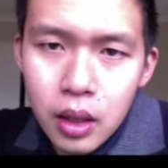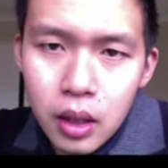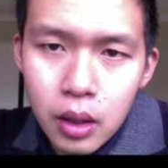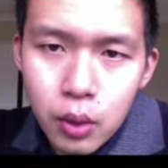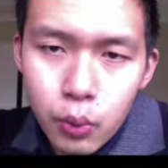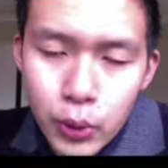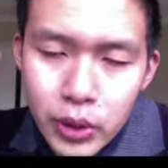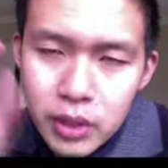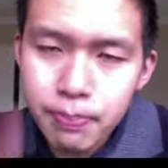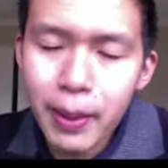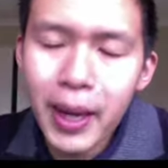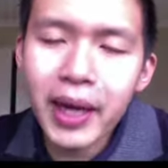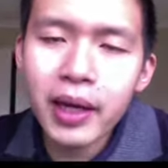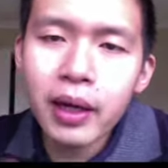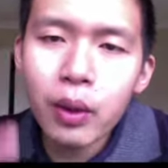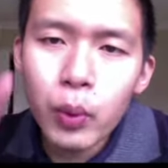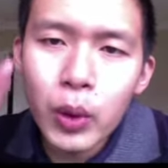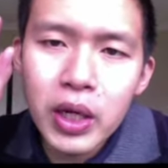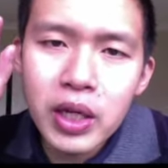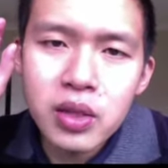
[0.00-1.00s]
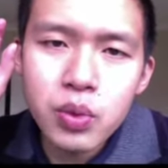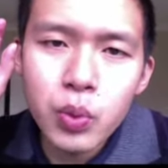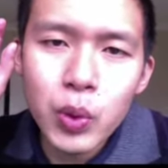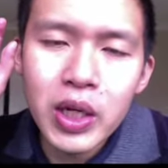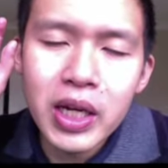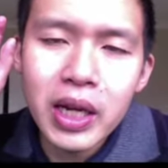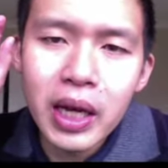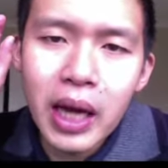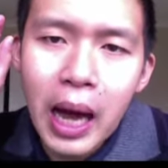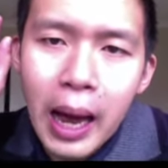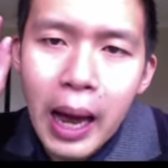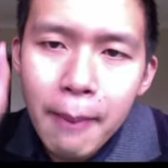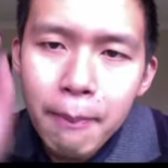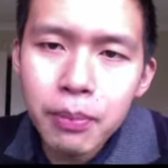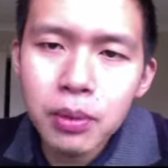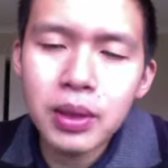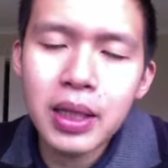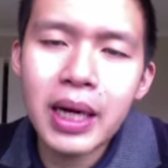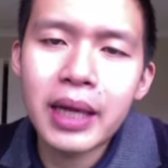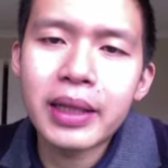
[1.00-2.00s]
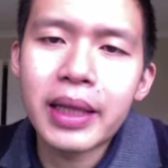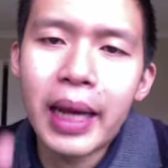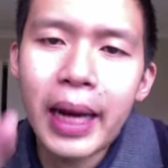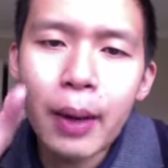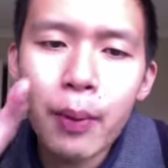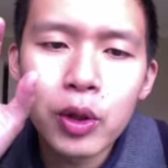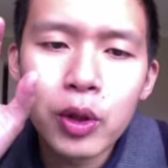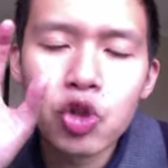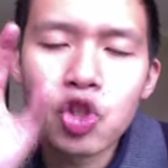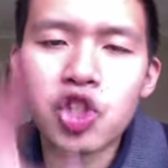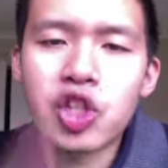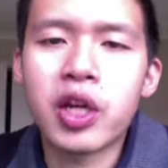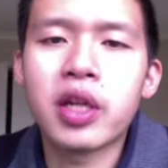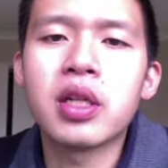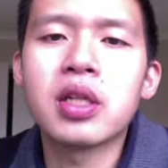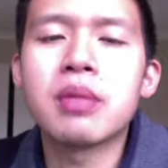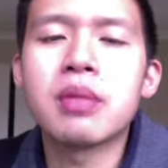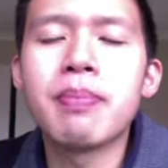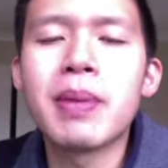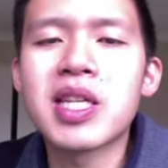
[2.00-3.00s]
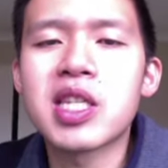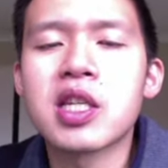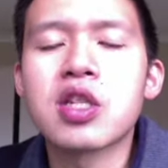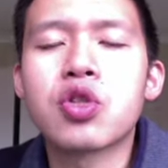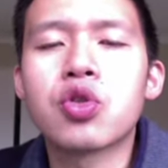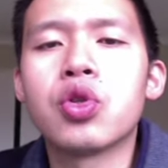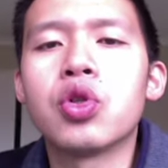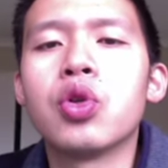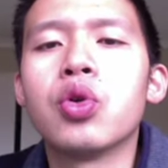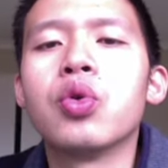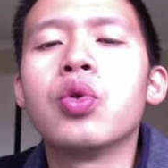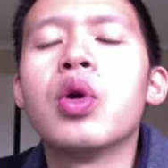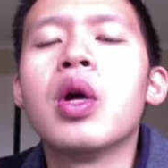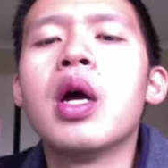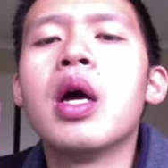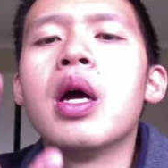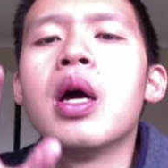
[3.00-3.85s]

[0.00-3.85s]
respect, it is with humble heart that I want to share this message to you.